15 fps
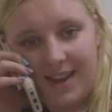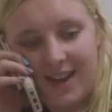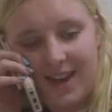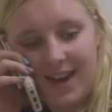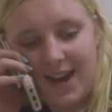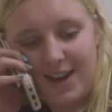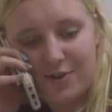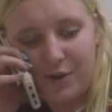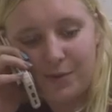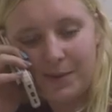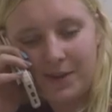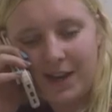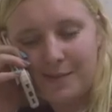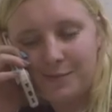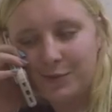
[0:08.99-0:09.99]
Hey
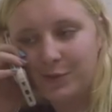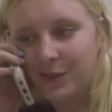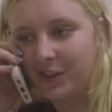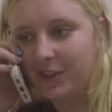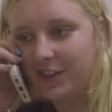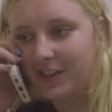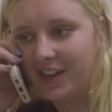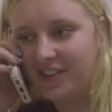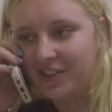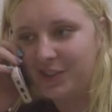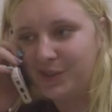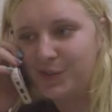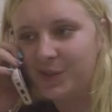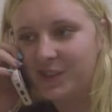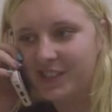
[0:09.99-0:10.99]
Colby, I'm doing good. How are you
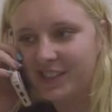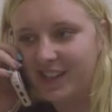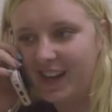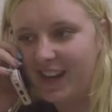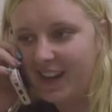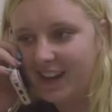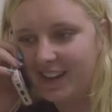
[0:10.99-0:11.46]
doing today?